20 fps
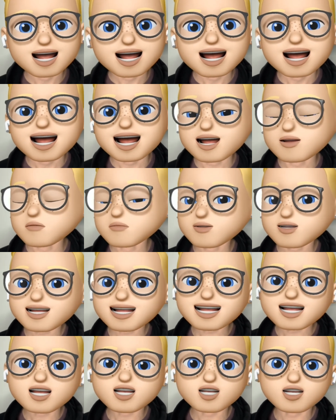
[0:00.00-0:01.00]
And
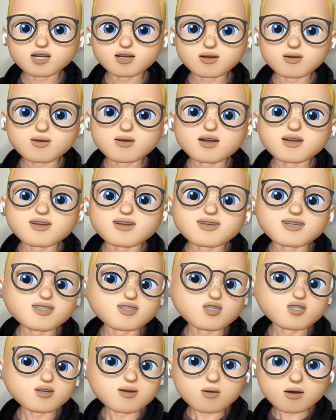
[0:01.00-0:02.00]
please do
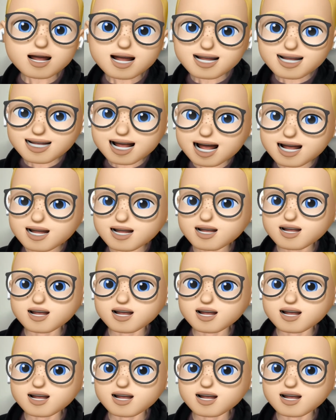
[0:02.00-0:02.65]
tweet Dan